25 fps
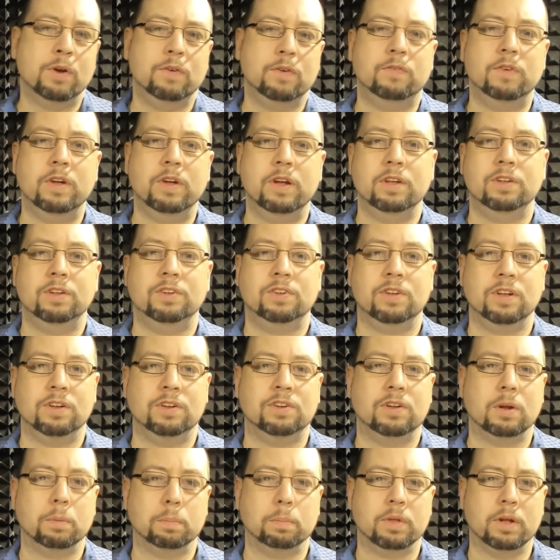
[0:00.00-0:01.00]
Vee said
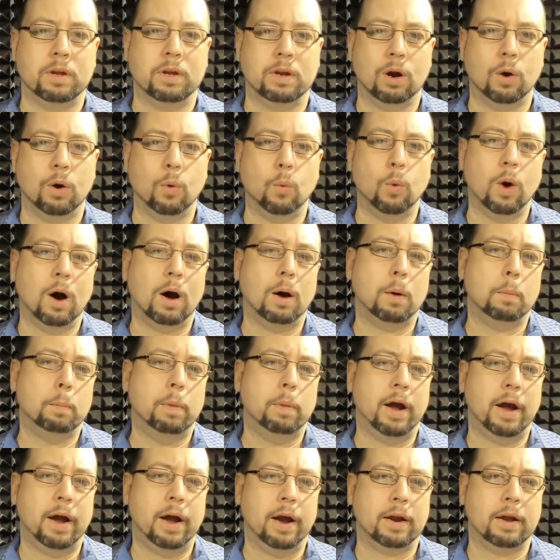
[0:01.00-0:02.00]
something a while
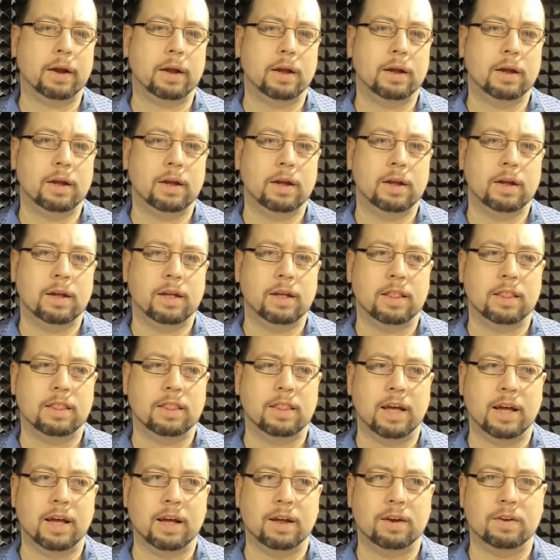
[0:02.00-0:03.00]
back
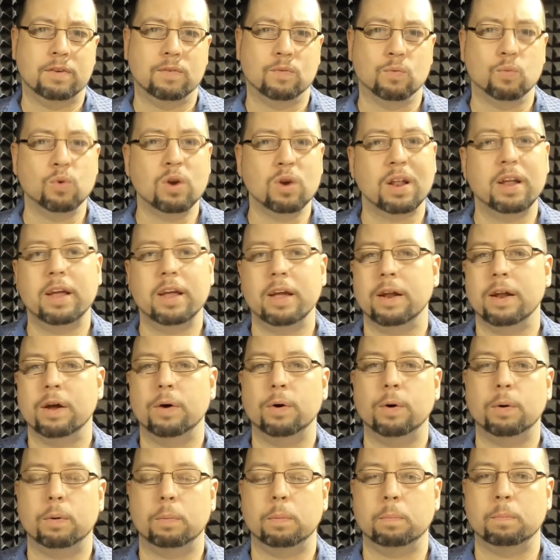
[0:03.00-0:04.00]
that really hit
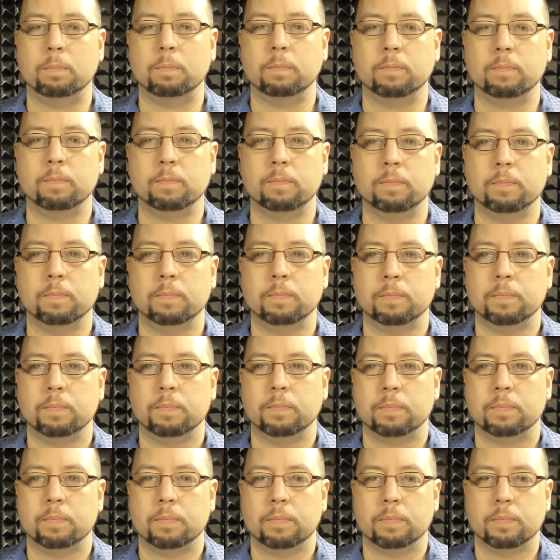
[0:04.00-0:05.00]
home.
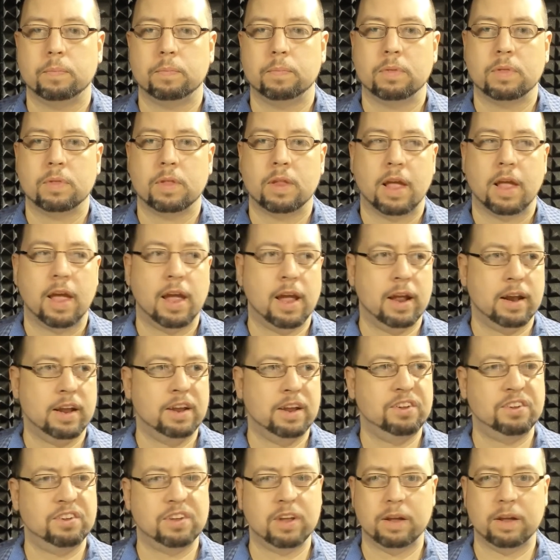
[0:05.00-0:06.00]
And he
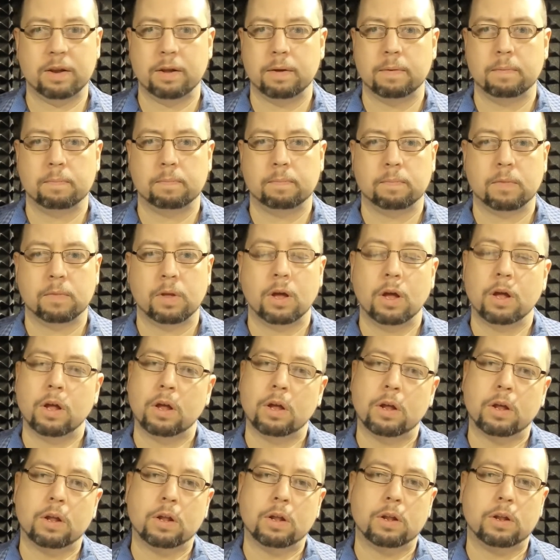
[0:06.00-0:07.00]
said,
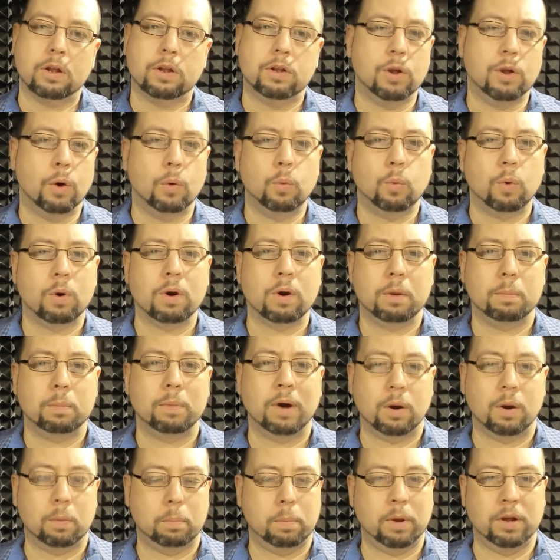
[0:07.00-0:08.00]
don't worry
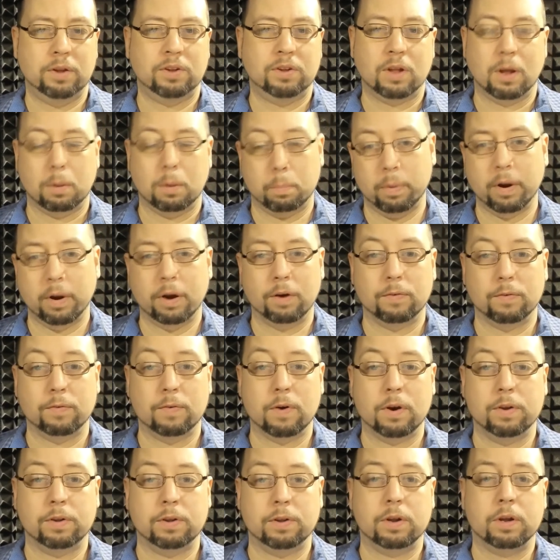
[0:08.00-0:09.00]
about I'm
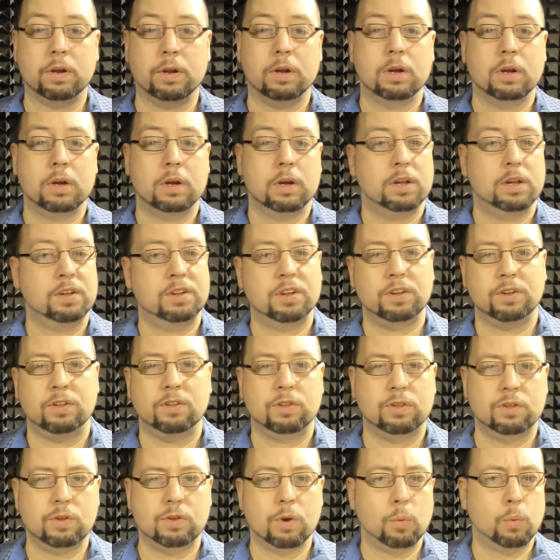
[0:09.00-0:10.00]
paraphrasing. He says,
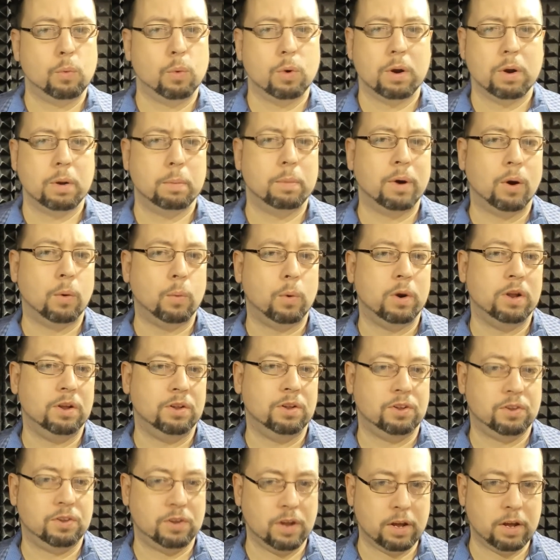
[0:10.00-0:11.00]
don't worry about what he
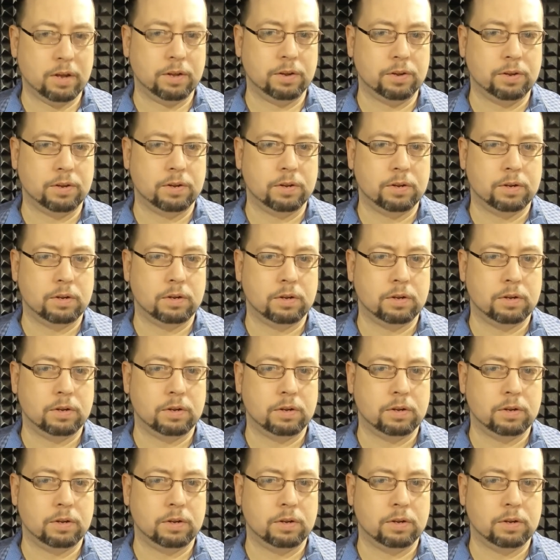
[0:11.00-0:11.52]
says.